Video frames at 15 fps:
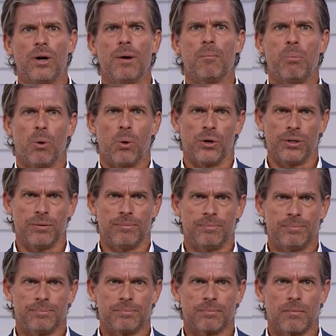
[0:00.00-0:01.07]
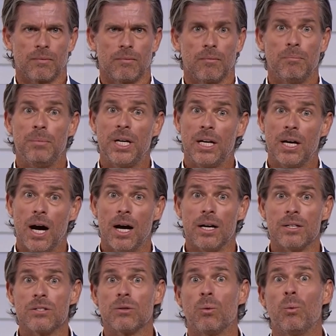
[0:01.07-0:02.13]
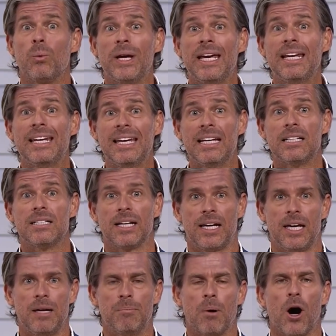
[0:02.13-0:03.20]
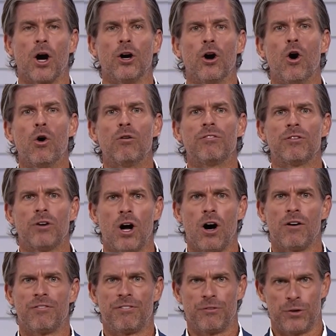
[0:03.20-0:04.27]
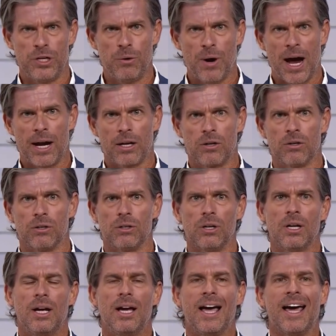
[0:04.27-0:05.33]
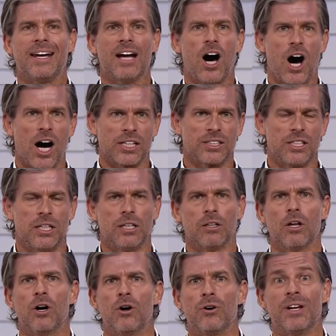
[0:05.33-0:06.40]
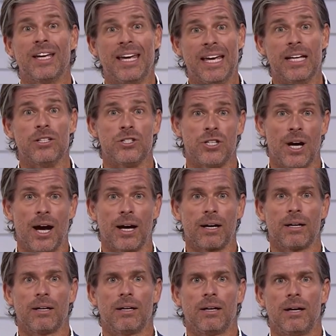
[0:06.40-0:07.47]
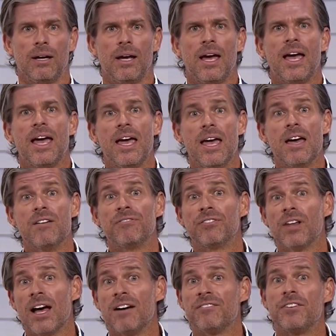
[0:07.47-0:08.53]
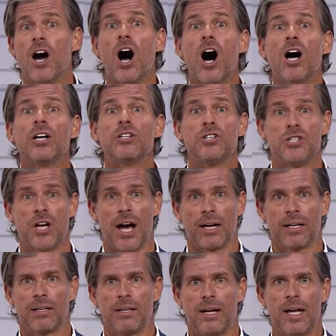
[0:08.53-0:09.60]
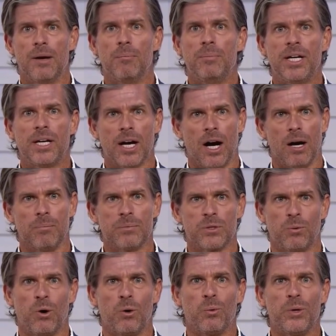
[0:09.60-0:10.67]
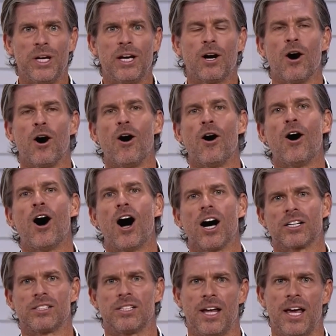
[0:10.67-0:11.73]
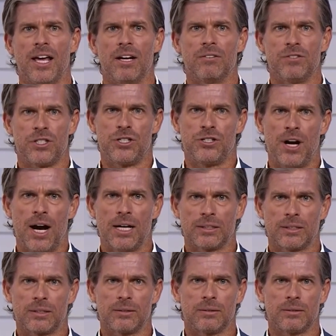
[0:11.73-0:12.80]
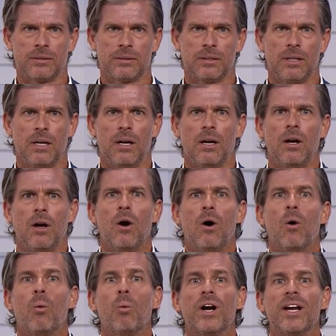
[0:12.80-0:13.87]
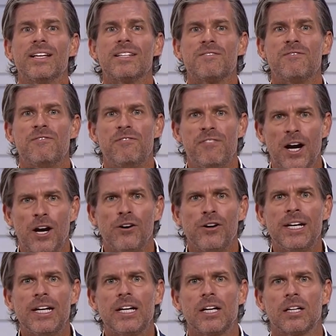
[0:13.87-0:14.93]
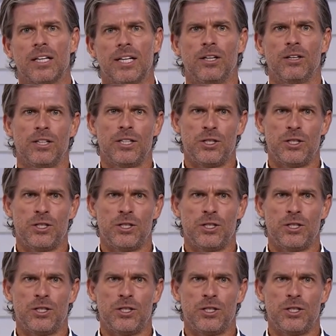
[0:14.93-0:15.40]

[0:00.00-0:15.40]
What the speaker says: important? Because we need to keep our overall free radical and oxidant load in check. If left unchecked, it becomes what we call oxidative stress. What is very clearly